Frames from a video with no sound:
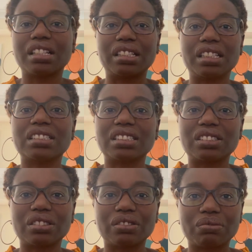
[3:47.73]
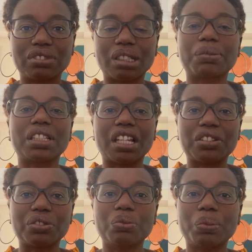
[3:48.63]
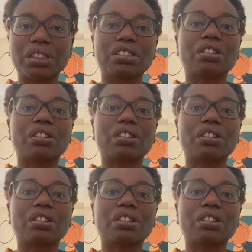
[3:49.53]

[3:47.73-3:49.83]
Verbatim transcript: this is something that you want to